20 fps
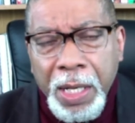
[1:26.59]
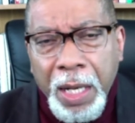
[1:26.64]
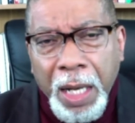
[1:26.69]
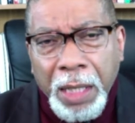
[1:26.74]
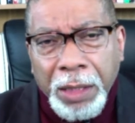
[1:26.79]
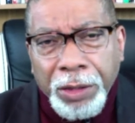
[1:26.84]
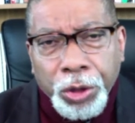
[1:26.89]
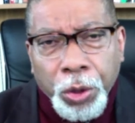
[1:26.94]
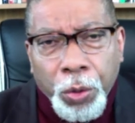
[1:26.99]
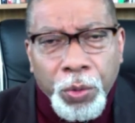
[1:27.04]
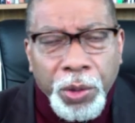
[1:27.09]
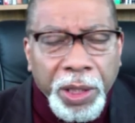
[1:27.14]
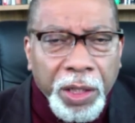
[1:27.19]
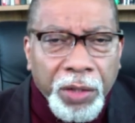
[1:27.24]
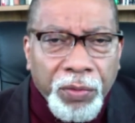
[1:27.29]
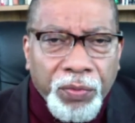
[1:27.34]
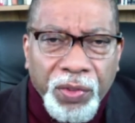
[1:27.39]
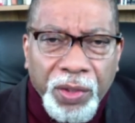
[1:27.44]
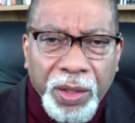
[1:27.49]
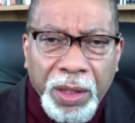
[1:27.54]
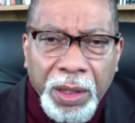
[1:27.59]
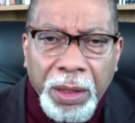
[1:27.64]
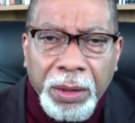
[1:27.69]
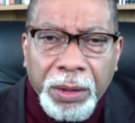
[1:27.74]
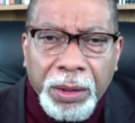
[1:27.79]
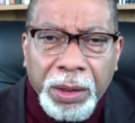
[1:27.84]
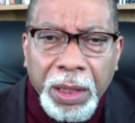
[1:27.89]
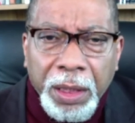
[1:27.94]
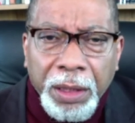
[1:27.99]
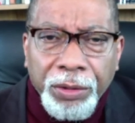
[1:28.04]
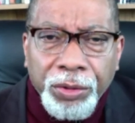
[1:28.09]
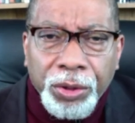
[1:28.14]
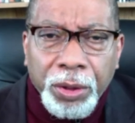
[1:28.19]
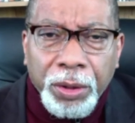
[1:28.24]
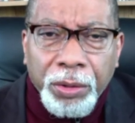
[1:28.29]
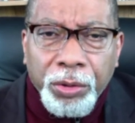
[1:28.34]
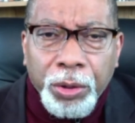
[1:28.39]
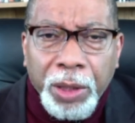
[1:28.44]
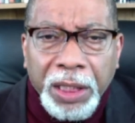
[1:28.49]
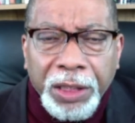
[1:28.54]
And so, if these things are
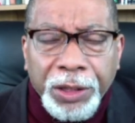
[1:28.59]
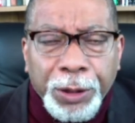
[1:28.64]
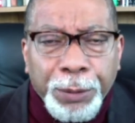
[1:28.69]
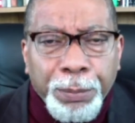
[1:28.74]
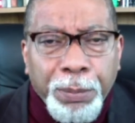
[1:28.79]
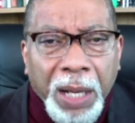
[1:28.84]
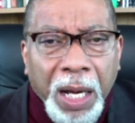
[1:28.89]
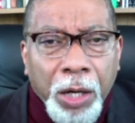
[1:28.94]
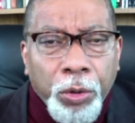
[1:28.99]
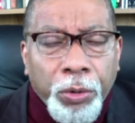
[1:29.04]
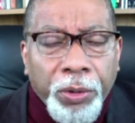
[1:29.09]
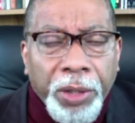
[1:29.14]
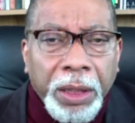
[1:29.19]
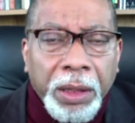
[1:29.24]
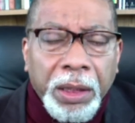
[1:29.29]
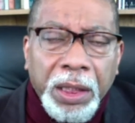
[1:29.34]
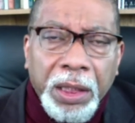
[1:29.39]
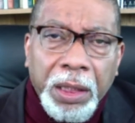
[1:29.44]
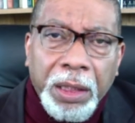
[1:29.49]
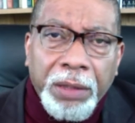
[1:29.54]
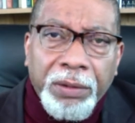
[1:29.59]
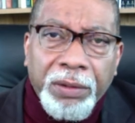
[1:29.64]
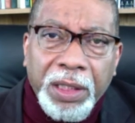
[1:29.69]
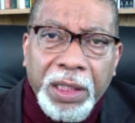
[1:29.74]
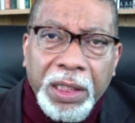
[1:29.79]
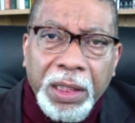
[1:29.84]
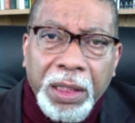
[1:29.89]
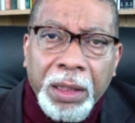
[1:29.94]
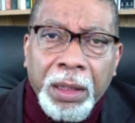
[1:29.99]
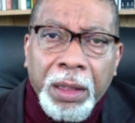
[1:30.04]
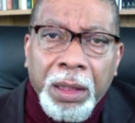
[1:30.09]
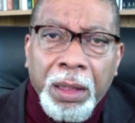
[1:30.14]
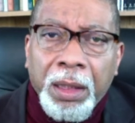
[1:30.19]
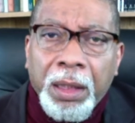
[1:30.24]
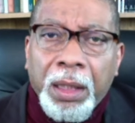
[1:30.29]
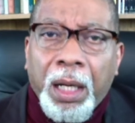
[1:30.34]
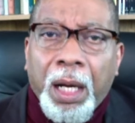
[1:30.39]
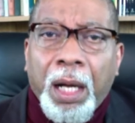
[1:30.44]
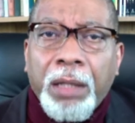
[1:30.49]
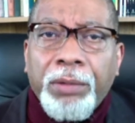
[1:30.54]
transpiring in the
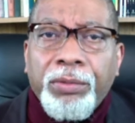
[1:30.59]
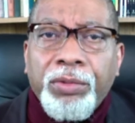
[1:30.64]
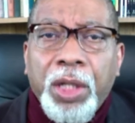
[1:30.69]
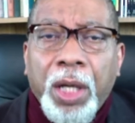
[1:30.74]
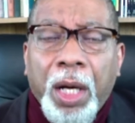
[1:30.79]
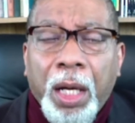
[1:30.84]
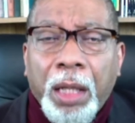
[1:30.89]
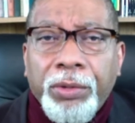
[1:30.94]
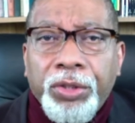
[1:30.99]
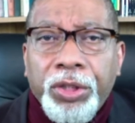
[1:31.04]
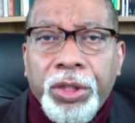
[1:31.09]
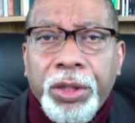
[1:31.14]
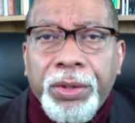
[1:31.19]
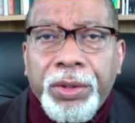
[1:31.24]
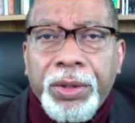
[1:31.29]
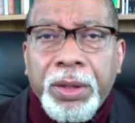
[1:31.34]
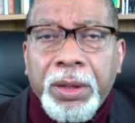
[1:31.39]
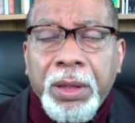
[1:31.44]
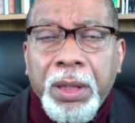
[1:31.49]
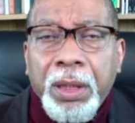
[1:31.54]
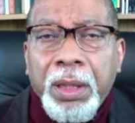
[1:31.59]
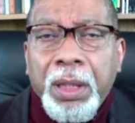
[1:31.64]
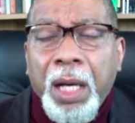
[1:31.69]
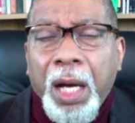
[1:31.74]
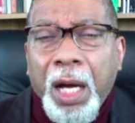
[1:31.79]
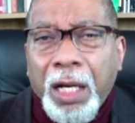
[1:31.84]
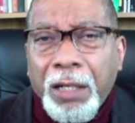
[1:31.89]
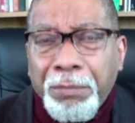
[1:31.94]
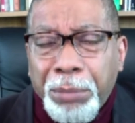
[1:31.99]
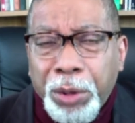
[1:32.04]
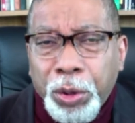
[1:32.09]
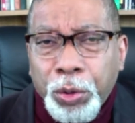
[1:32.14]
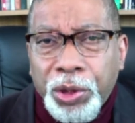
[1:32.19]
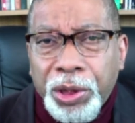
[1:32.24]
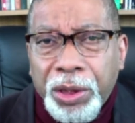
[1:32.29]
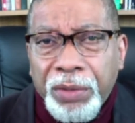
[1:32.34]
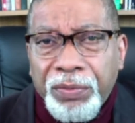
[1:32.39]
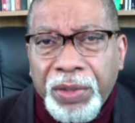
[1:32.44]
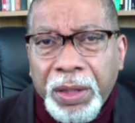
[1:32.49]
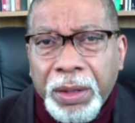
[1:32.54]
unconscious, and most
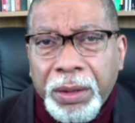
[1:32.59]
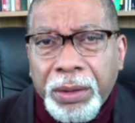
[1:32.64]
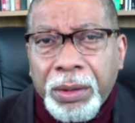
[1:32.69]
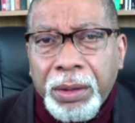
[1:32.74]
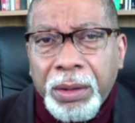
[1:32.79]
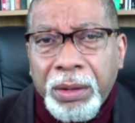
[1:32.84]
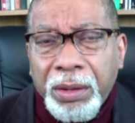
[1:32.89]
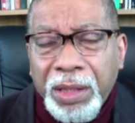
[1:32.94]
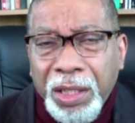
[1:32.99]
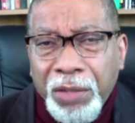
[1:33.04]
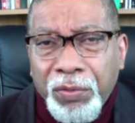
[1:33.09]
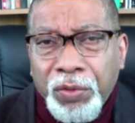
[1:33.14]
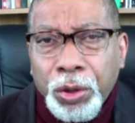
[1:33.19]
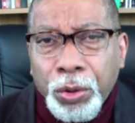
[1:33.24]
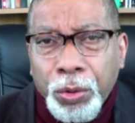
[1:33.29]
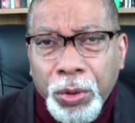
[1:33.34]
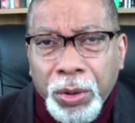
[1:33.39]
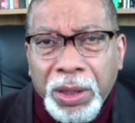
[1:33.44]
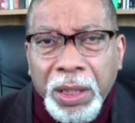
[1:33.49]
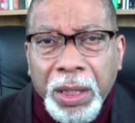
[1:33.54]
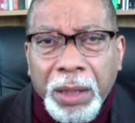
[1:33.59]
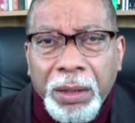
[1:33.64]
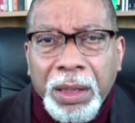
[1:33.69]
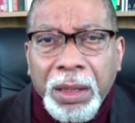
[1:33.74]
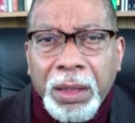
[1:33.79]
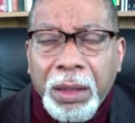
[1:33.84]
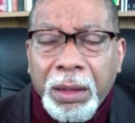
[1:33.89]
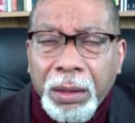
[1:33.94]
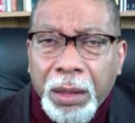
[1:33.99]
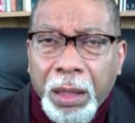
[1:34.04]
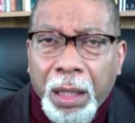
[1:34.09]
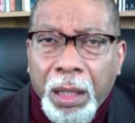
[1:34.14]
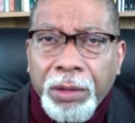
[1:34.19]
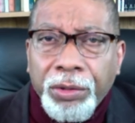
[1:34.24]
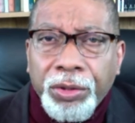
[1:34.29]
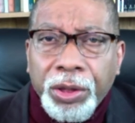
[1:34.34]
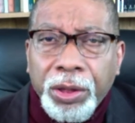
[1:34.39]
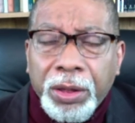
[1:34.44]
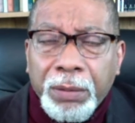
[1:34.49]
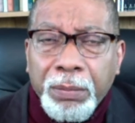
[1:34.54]
of us never look at the
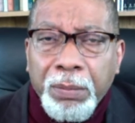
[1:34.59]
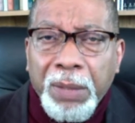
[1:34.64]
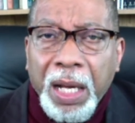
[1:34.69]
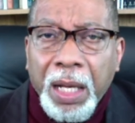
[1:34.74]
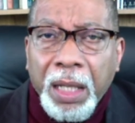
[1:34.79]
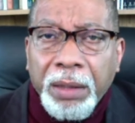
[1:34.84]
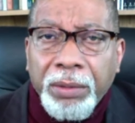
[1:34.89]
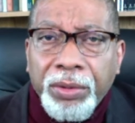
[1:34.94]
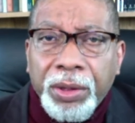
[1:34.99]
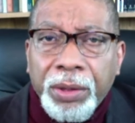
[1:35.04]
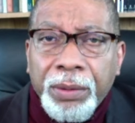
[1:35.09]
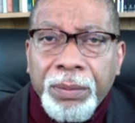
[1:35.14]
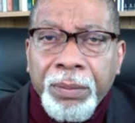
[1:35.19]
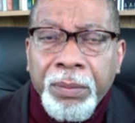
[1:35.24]
unconscious mind,